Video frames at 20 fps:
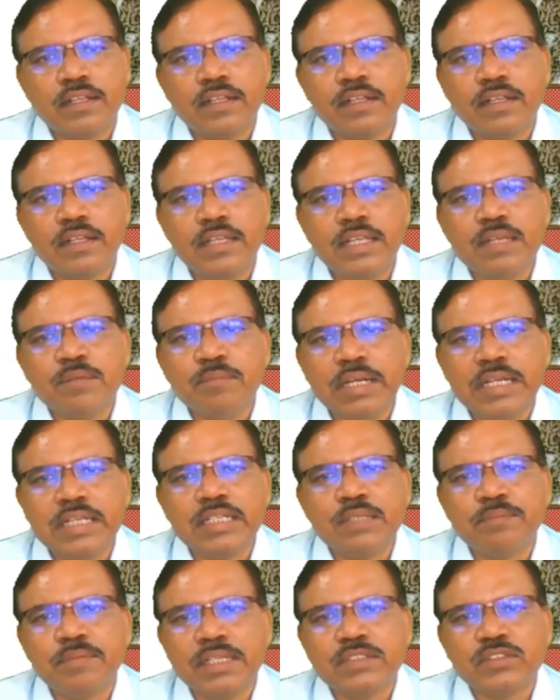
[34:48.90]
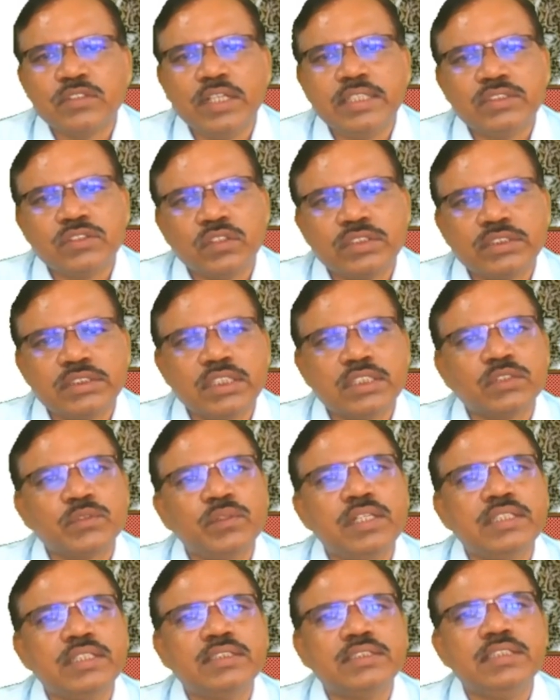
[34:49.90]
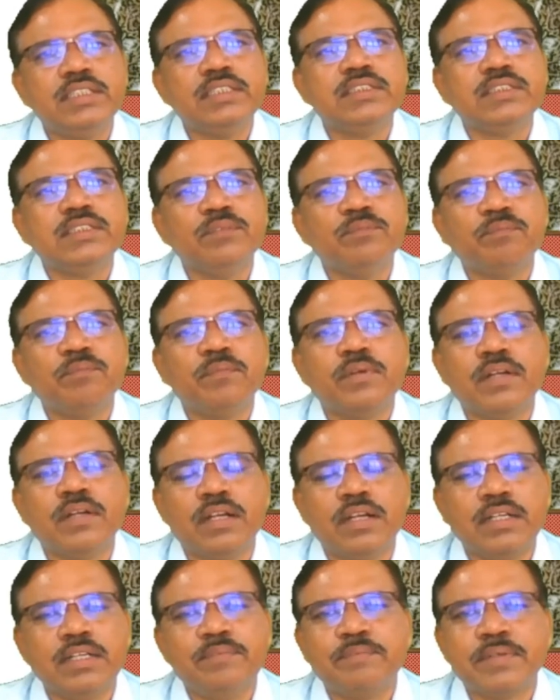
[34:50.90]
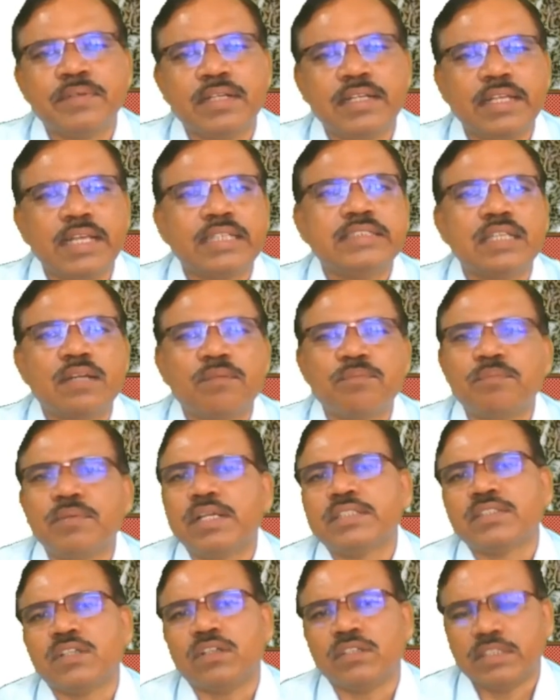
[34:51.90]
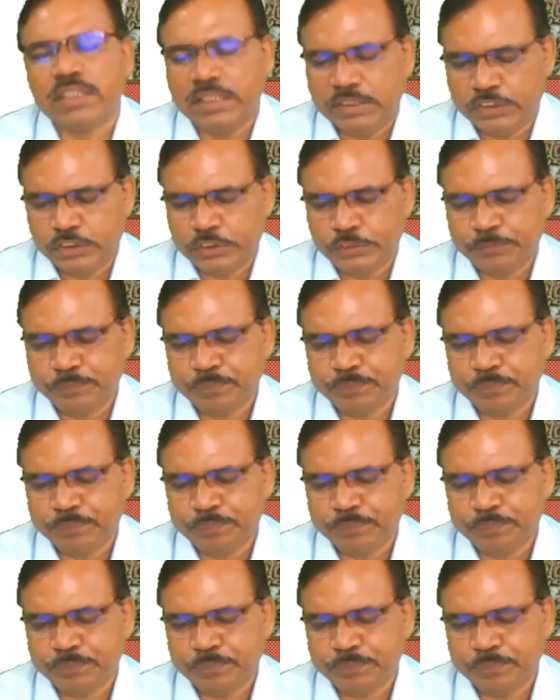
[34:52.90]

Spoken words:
in multiple choice questions we will see some different examples on this.